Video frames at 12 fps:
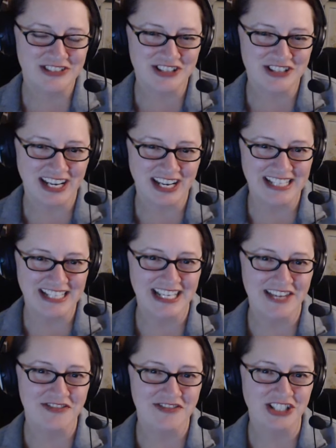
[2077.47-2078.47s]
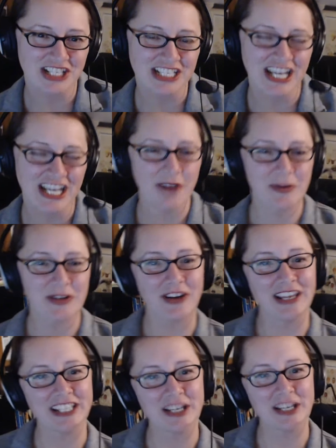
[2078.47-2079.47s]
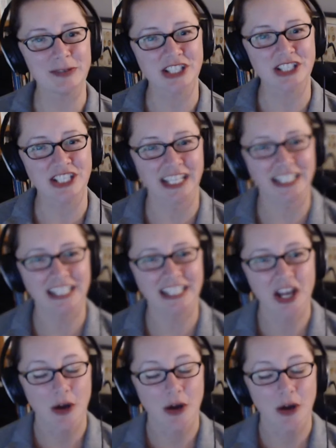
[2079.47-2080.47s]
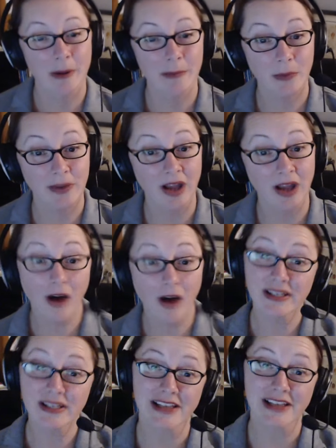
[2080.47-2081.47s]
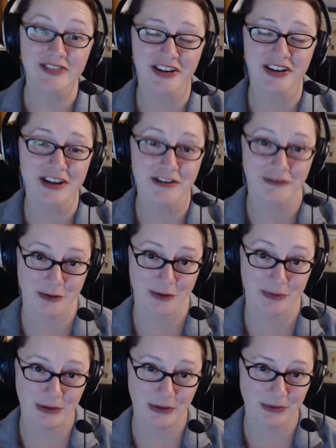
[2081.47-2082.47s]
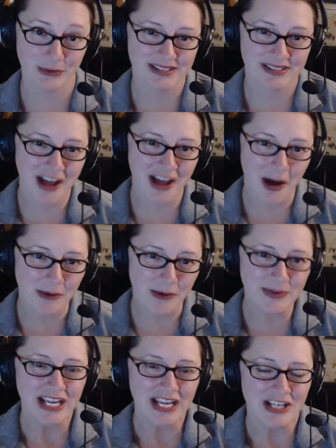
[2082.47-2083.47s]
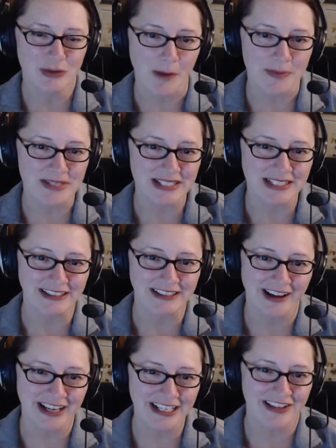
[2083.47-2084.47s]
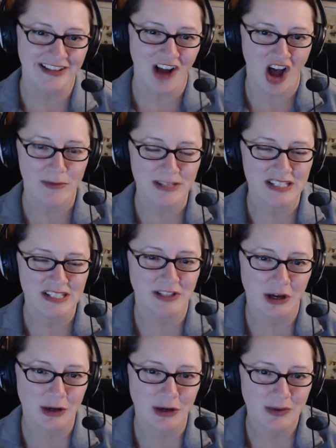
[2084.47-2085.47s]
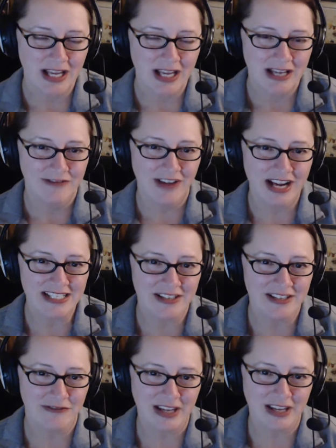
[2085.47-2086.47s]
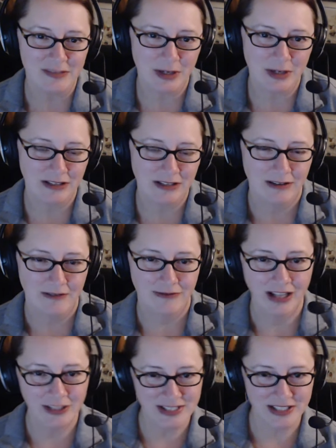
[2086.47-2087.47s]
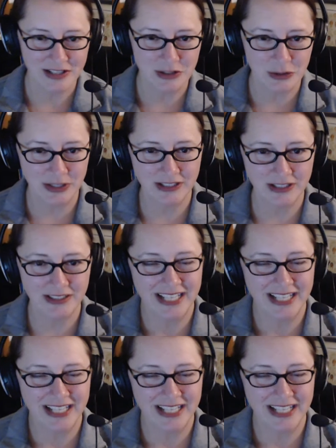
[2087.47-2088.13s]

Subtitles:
joining us again for Chit Chat. We greatly appreciate it. Remember, we always love hearing from you. So drop us a line in the comments below. Find us on Facebook, follow us on Twitter,